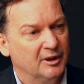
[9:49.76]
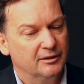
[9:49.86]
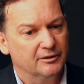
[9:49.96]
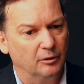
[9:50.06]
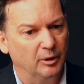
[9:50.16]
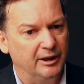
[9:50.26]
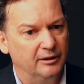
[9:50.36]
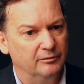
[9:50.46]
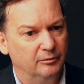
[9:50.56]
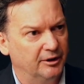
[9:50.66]
So
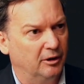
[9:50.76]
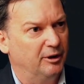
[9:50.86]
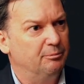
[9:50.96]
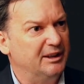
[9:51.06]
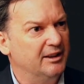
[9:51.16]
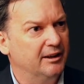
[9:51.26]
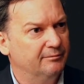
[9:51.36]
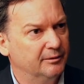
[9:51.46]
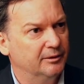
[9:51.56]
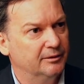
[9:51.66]
we've been there
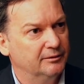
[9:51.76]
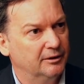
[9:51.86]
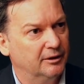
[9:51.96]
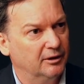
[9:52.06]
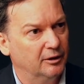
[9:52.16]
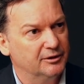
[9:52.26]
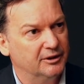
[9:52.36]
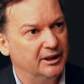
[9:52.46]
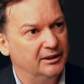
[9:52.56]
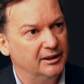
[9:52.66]
for close to
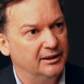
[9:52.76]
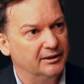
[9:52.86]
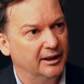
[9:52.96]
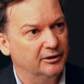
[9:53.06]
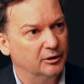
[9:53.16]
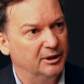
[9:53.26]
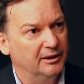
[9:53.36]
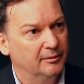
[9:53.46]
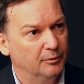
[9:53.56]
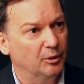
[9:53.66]
10 years now
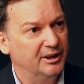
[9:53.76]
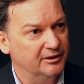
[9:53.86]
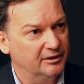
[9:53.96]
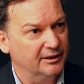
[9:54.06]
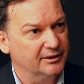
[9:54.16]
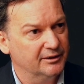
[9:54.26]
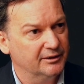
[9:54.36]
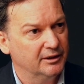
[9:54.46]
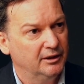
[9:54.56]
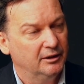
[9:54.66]
doing marine
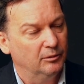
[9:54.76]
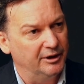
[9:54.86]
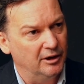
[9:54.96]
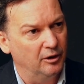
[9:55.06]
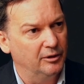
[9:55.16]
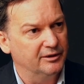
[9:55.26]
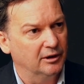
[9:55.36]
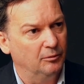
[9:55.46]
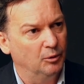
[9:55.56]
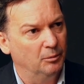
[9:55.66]
structures. We know there's a
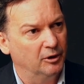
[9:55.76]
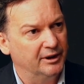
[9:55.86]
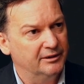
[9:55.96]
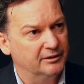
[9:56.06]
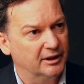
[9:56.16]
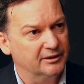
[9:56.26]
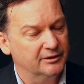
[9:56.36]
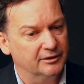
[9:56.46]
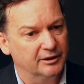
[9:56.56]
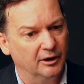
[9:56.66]
lot more marine
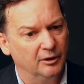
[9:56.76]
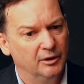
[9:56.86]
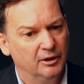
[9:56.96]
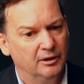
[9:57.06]
structures to go.